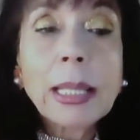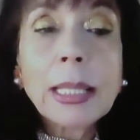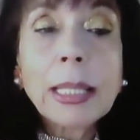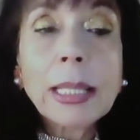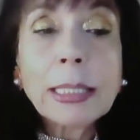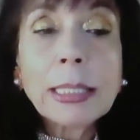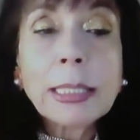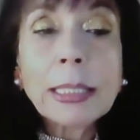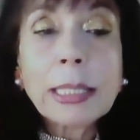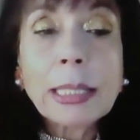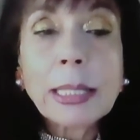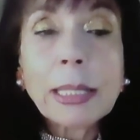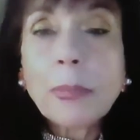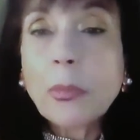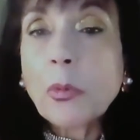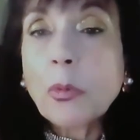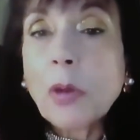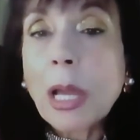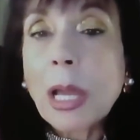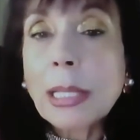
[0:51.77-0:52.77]
This is an
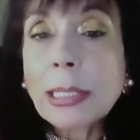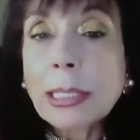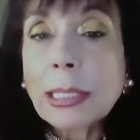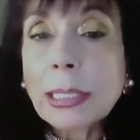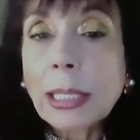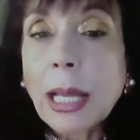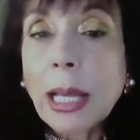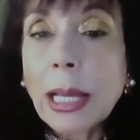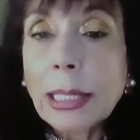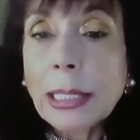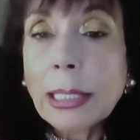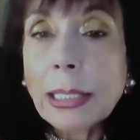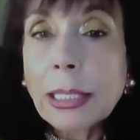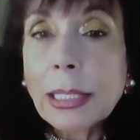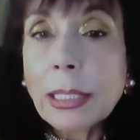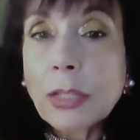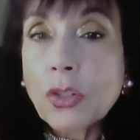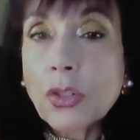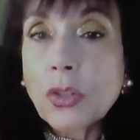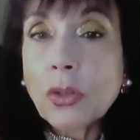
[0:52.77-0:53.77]
MRI slide
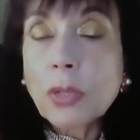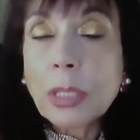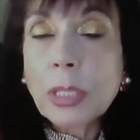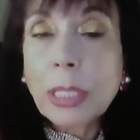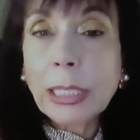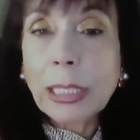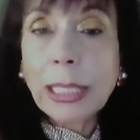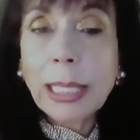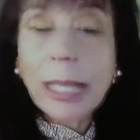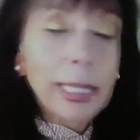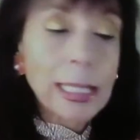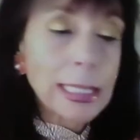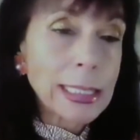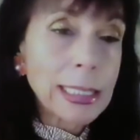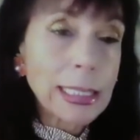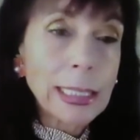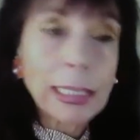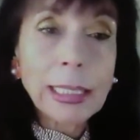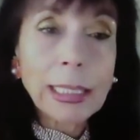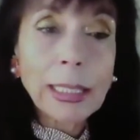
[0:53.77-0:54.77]
that shows again a
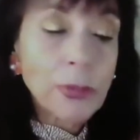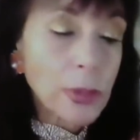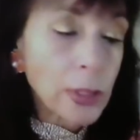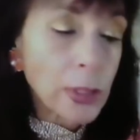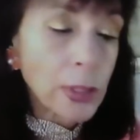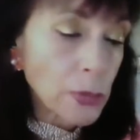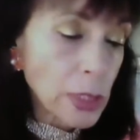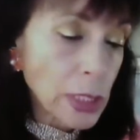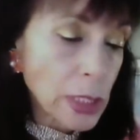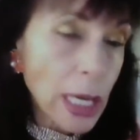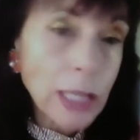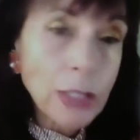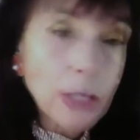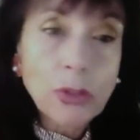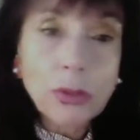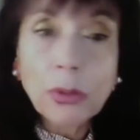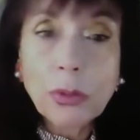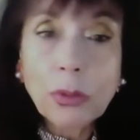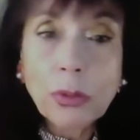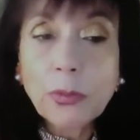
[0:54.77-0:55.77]
significant
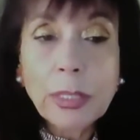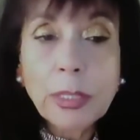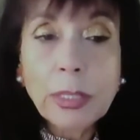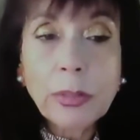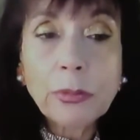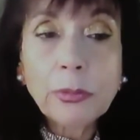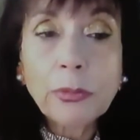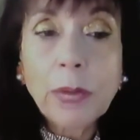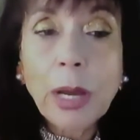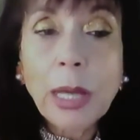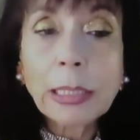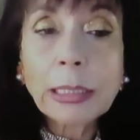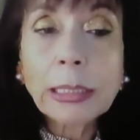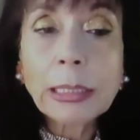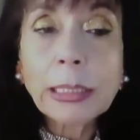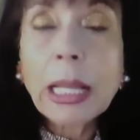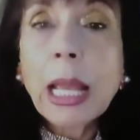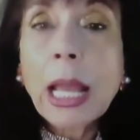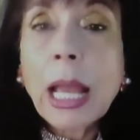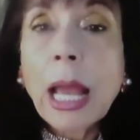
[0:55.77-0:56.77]
reduction in visceral fat
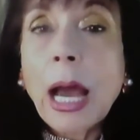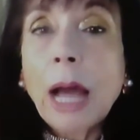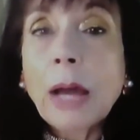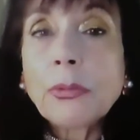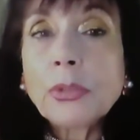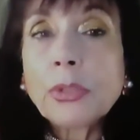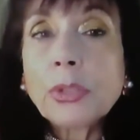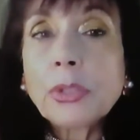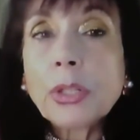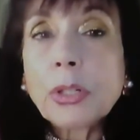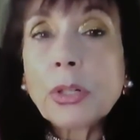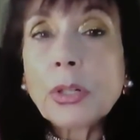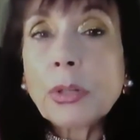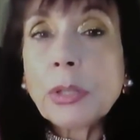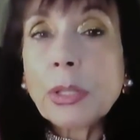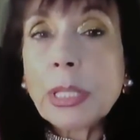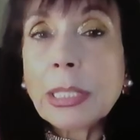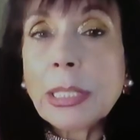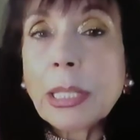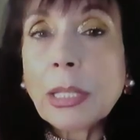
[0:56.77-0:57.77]

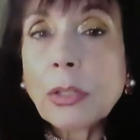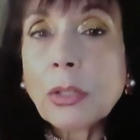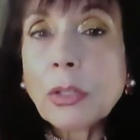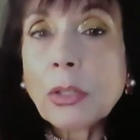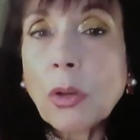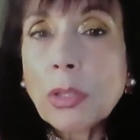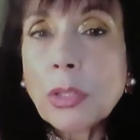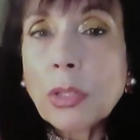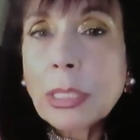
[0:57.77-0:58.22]
after this technology.